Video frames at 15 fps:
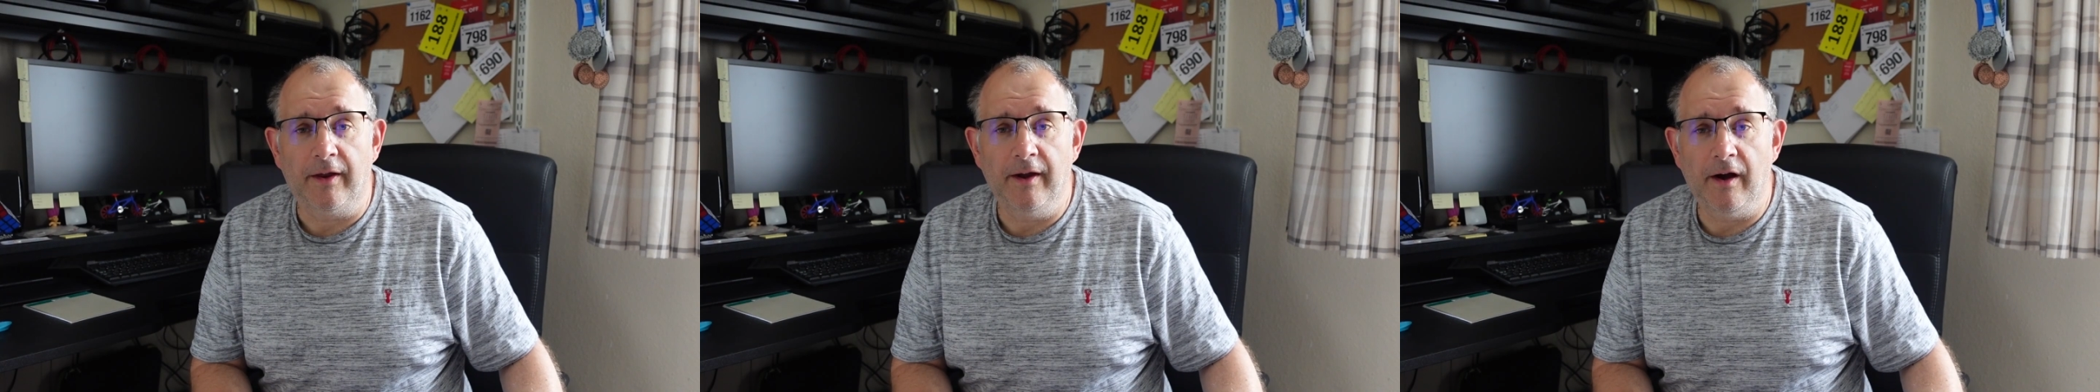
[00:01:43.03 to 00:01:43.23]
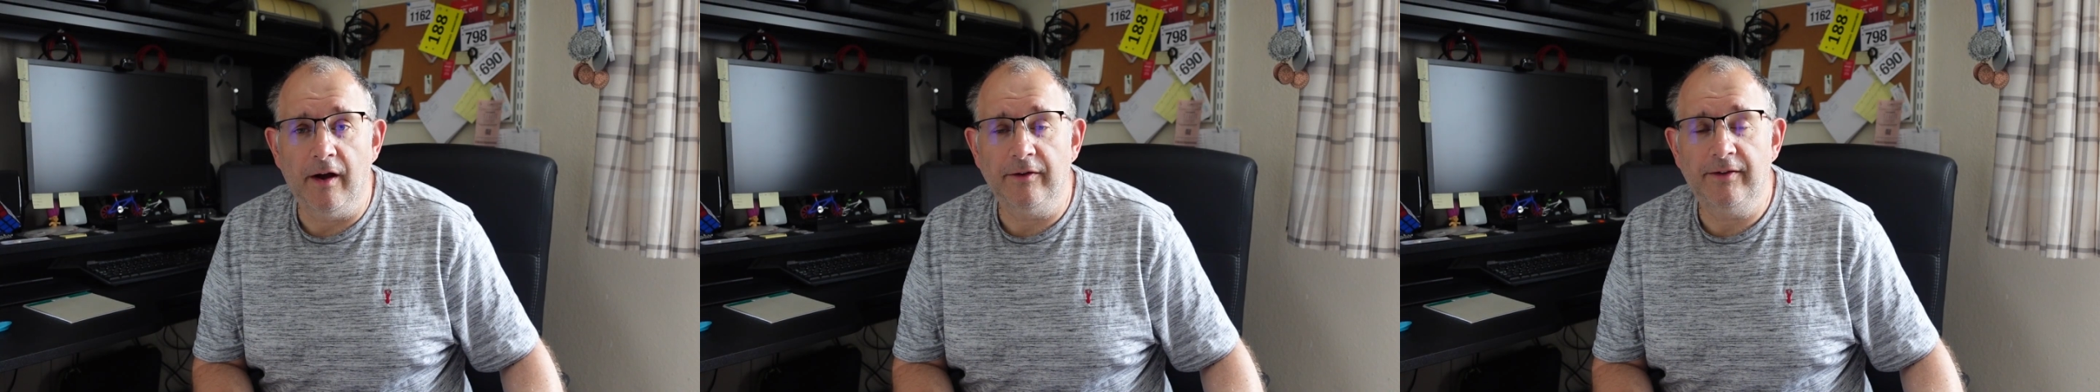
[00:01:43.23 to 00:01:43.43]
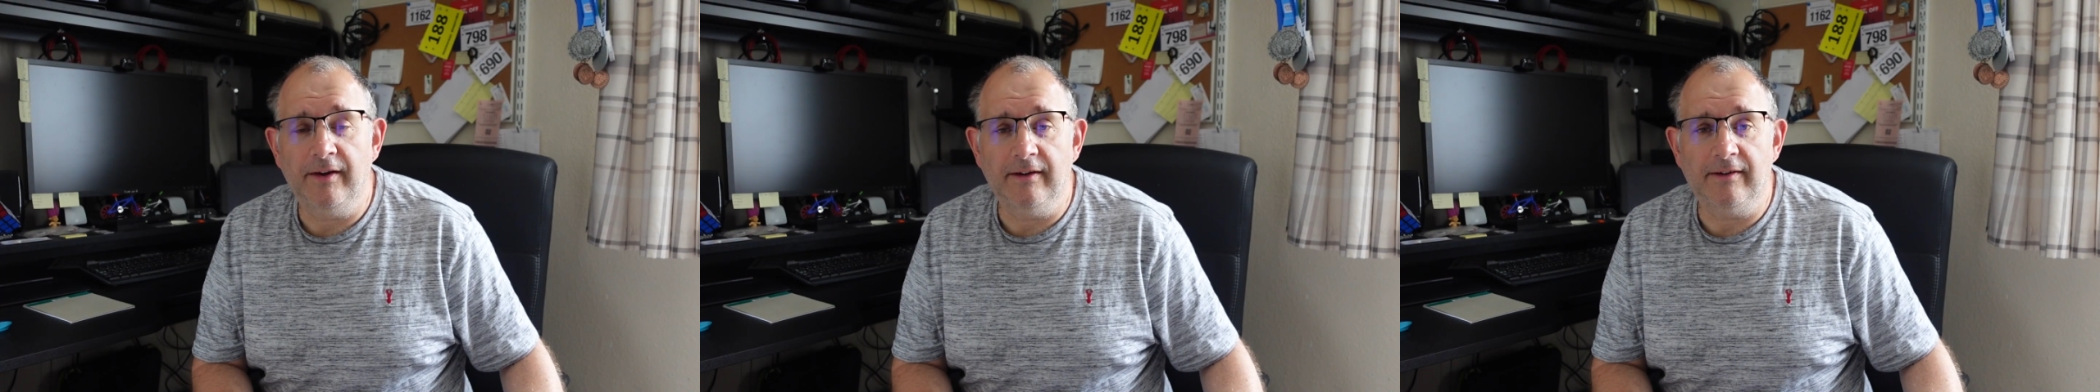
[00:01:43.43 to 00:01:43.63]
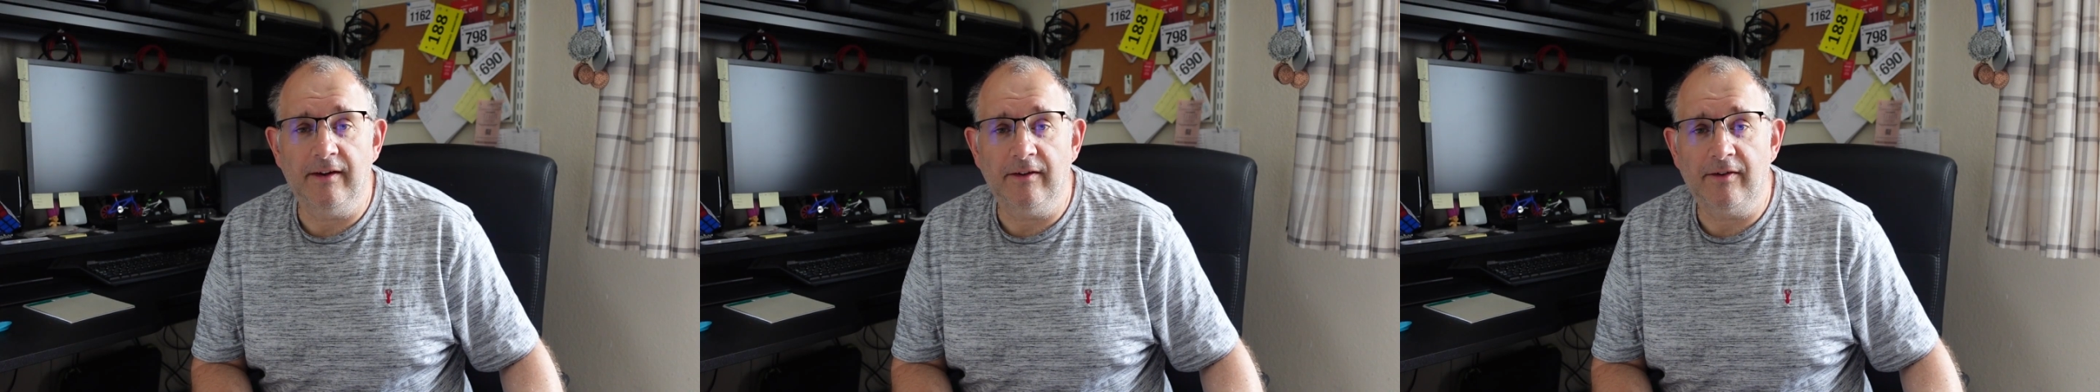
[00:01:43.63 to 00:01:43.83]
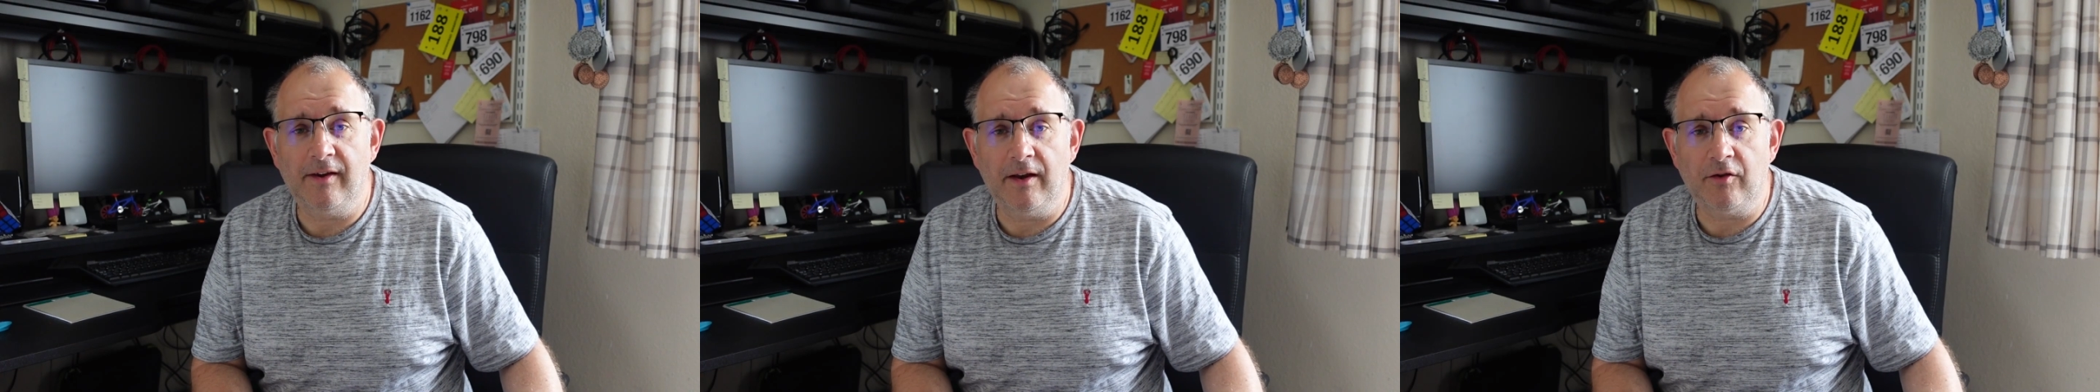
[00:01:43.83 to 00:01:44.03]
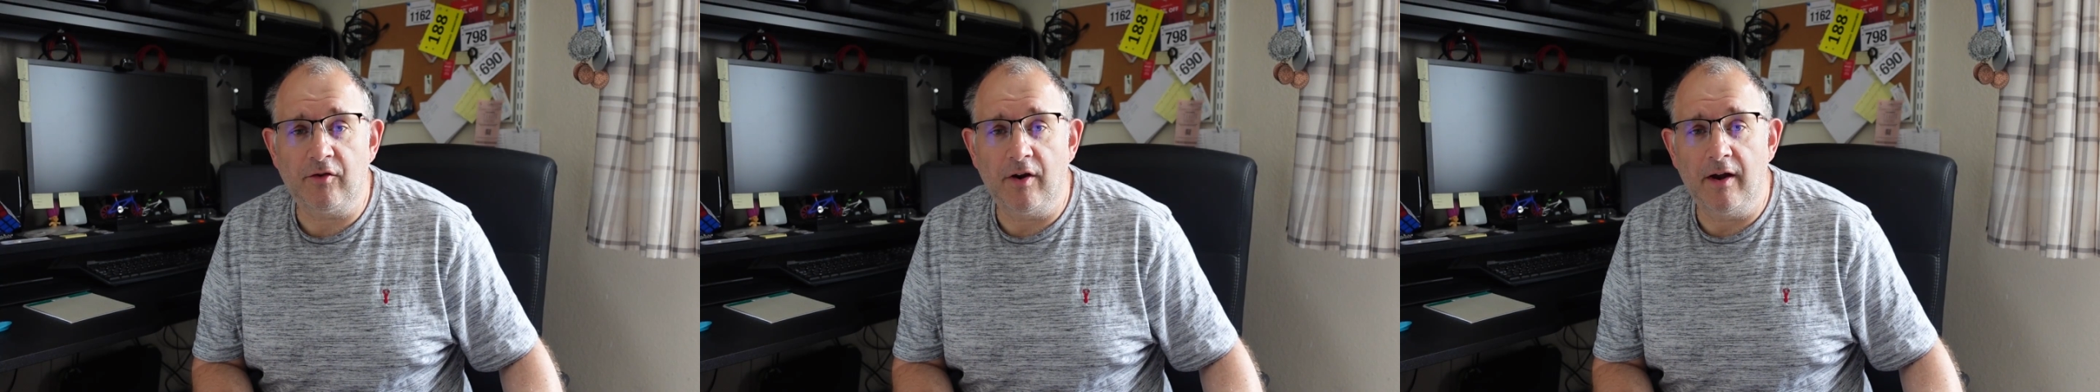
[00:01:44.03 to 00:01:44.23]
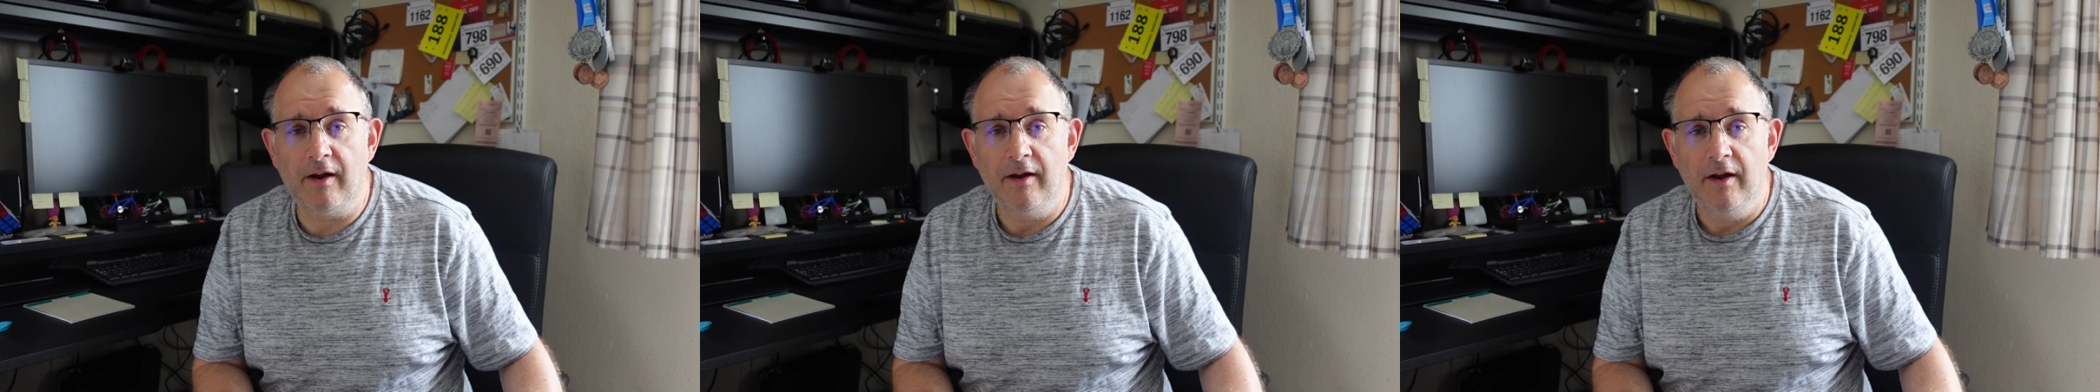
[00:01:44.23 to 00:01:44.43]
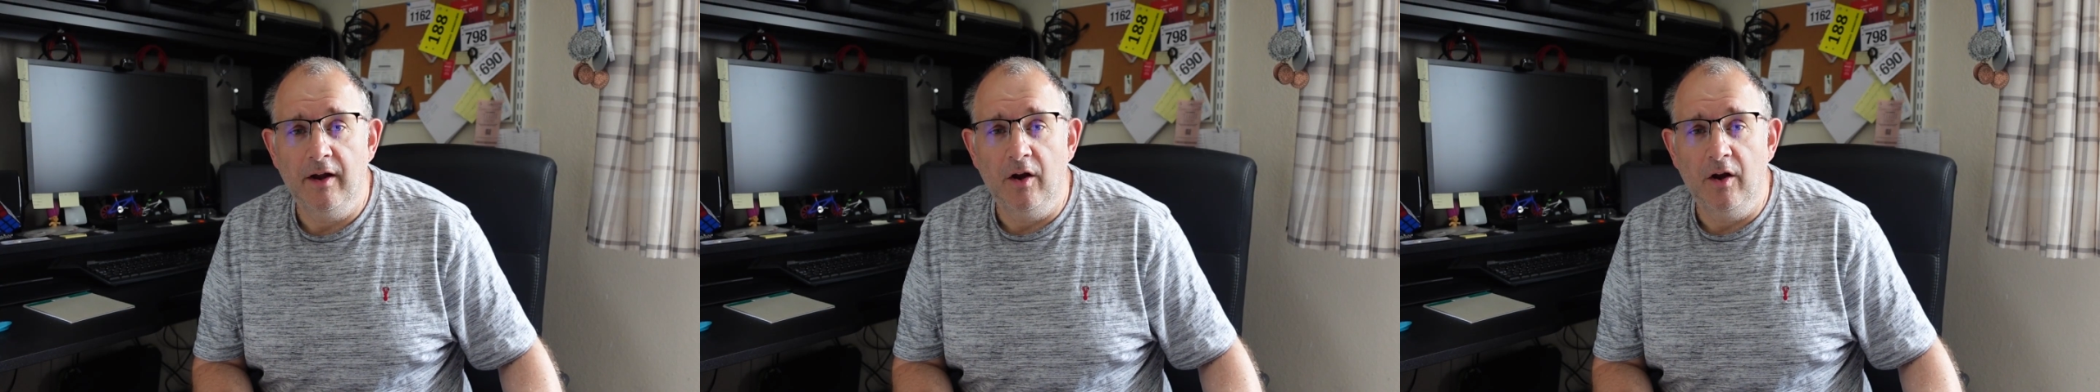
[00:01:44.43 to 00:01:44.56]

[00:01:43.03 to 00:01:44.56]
car seats, etc.